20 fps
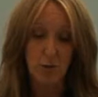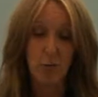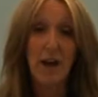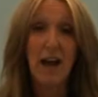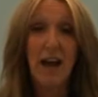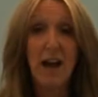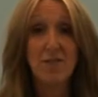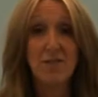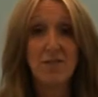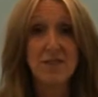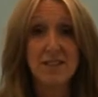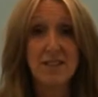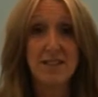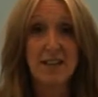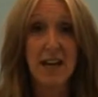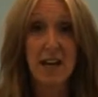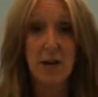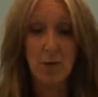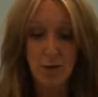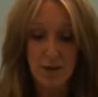we have to
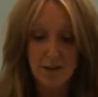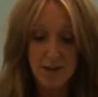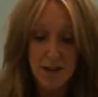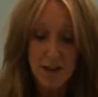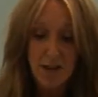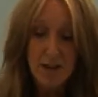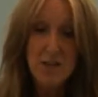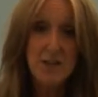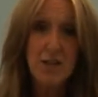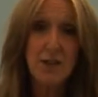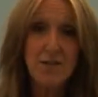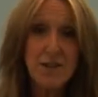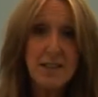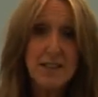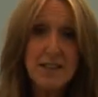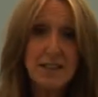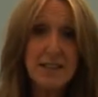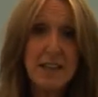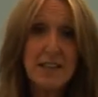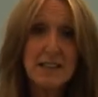stay with? So if
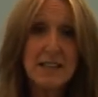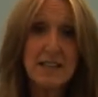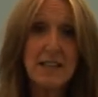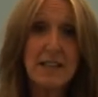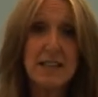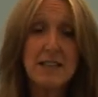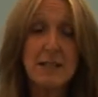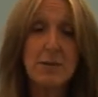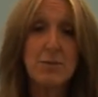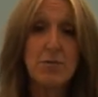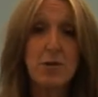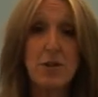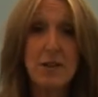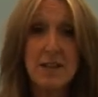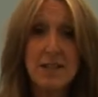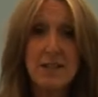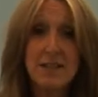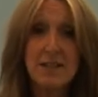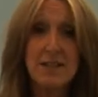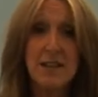this is our starting point,
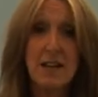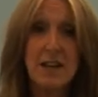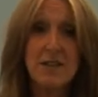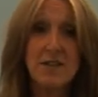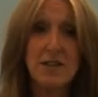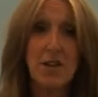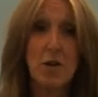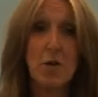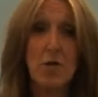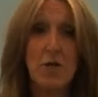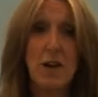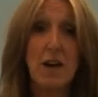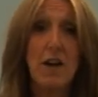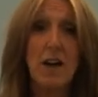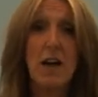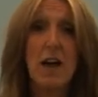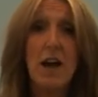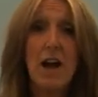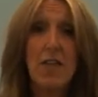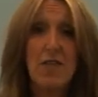this is our sofa,
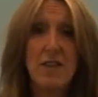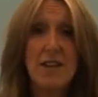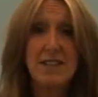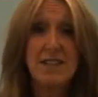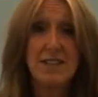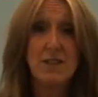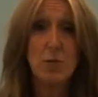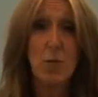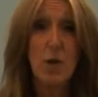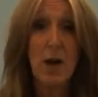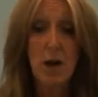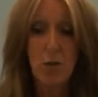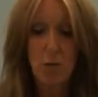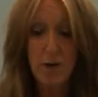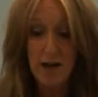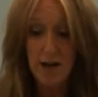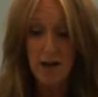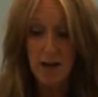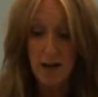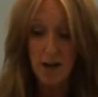this is where
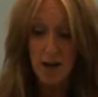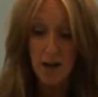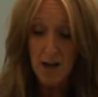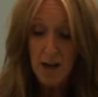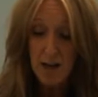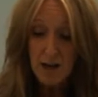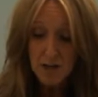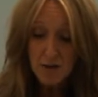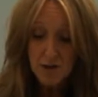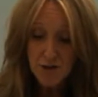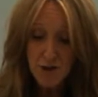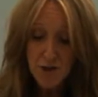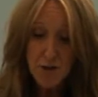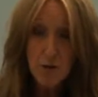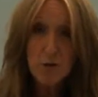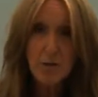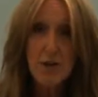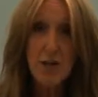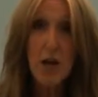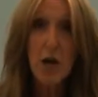we are.
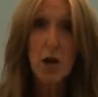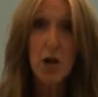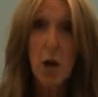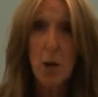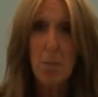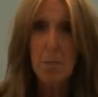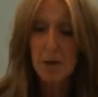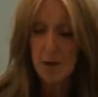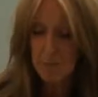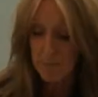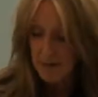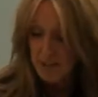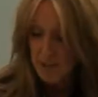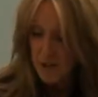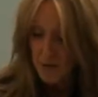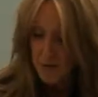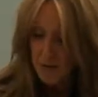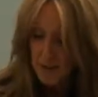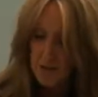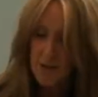Choose a
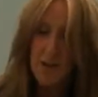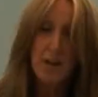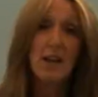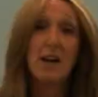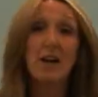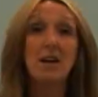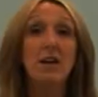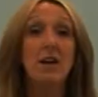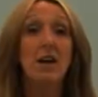complementary colour.